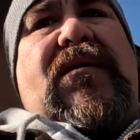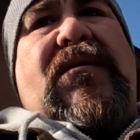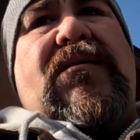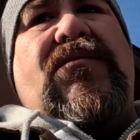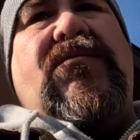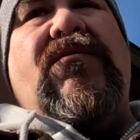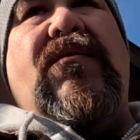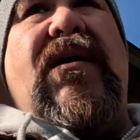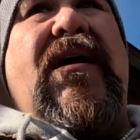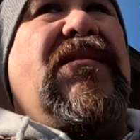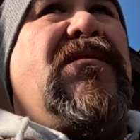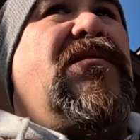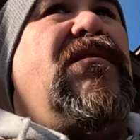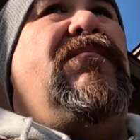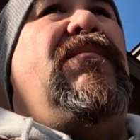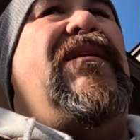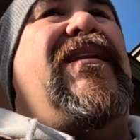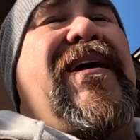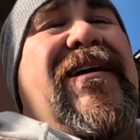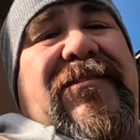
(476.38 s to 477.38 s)
So that's
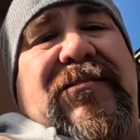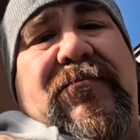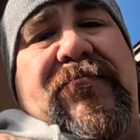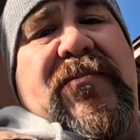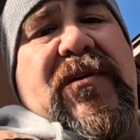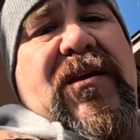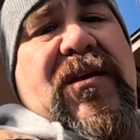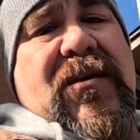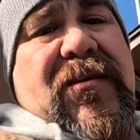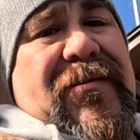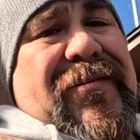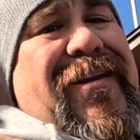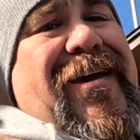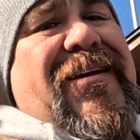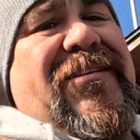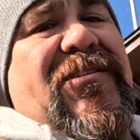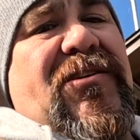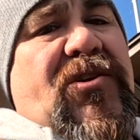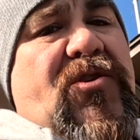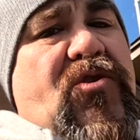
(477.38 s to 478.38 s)
going to be nice to be
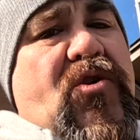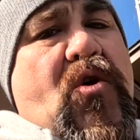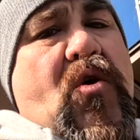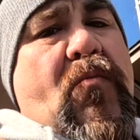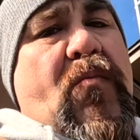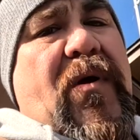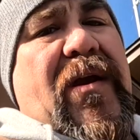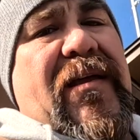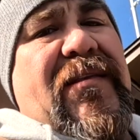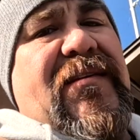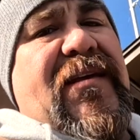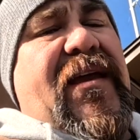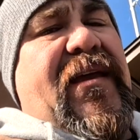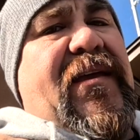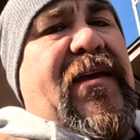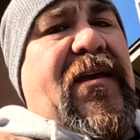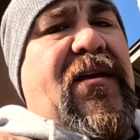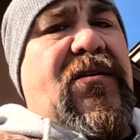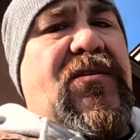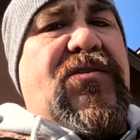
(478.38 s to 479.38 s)
nice and chrome when I
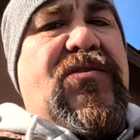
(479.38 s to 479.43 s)
take it here